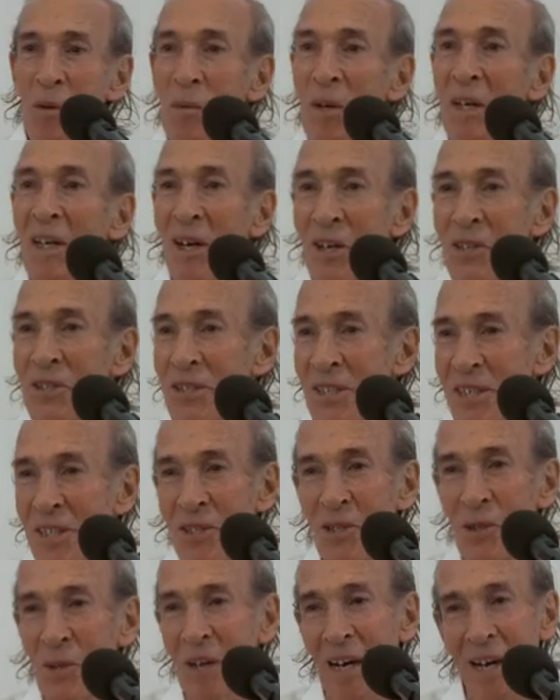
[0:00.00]
We lost it
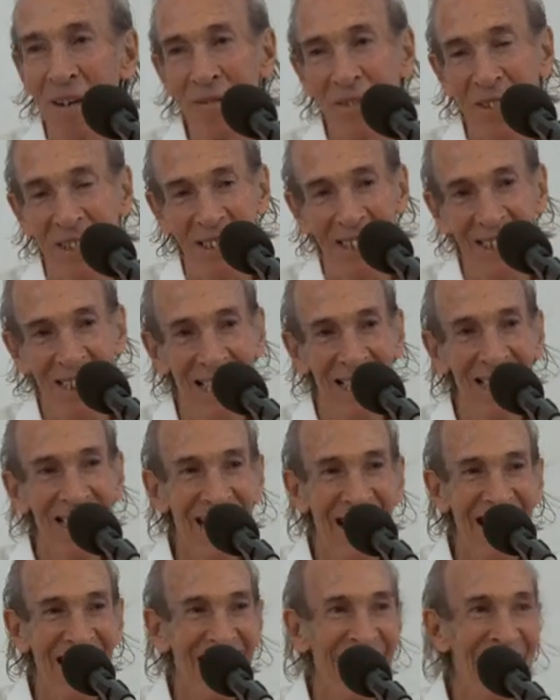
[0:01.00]
soon after.
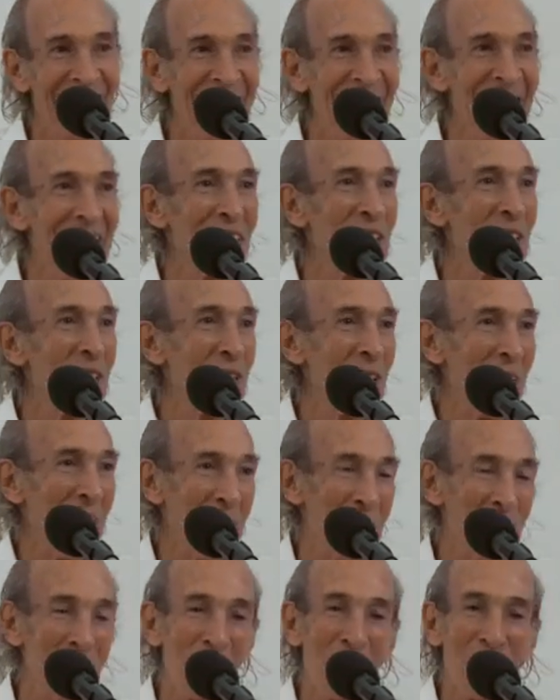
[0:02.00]
It's a
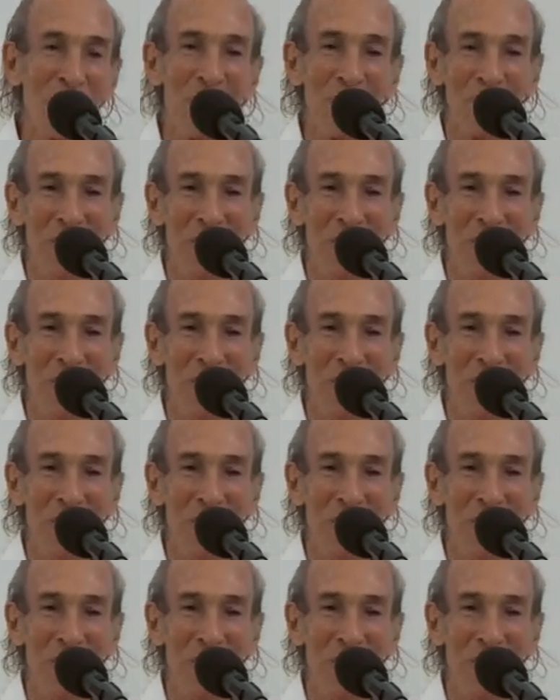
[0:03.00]
shame,